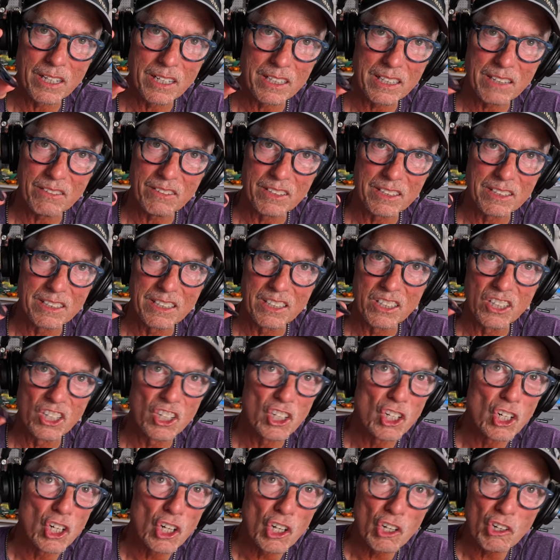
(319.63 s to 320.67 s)
like every
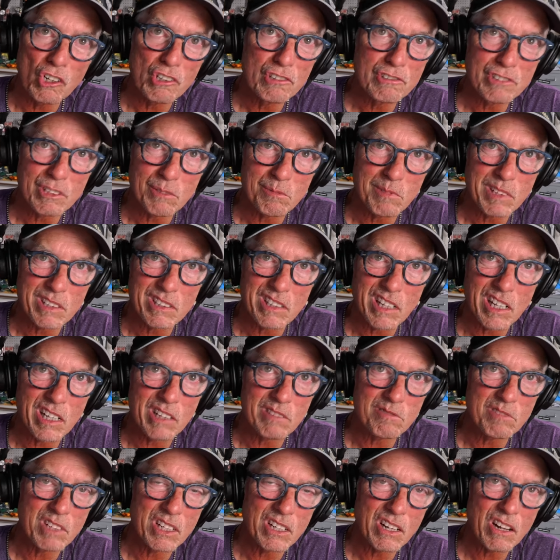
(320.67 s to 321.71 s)
year, something like that,
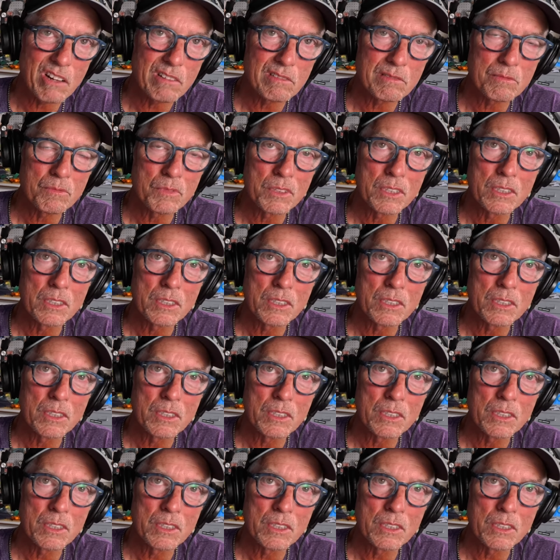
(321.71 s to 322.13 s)
you know,